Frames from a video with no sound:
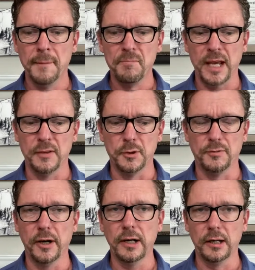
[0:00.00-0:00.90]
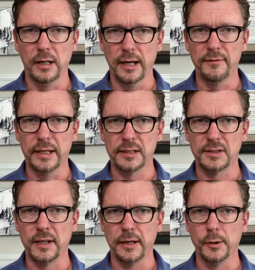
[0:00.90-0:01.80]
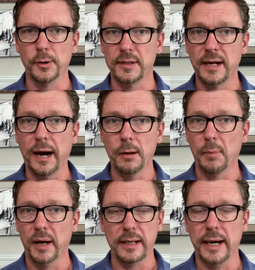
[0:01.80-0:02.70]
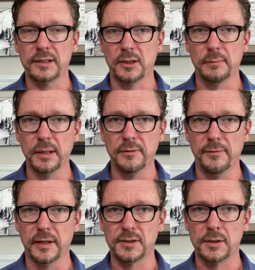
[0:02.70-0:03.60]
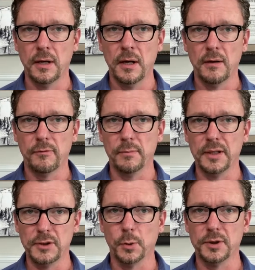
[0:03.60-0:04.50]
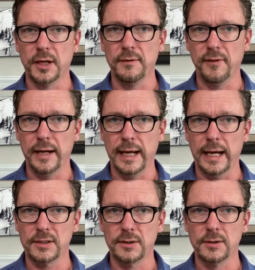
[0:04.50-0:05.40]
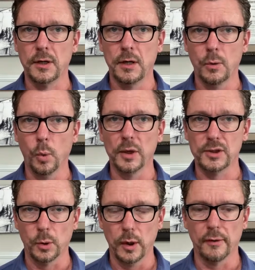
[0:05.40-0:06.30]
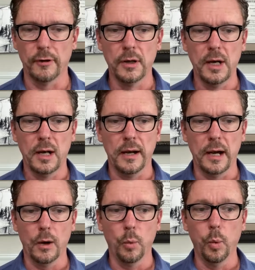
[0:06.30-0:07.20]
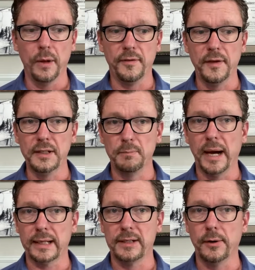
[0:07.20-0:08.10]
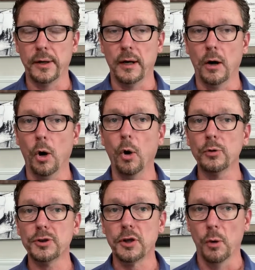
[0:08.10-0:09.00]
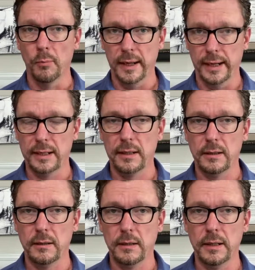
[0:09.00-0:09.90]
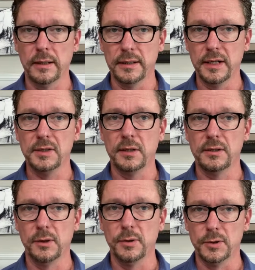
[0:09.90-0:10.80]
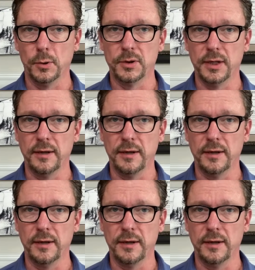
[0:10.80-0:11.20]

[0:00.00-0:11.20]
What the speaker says: And there's very little evidence that your entire body actually benefits from these short chain fatty acids whatsoever. Now, what these bacteria also make, in addition to the short chain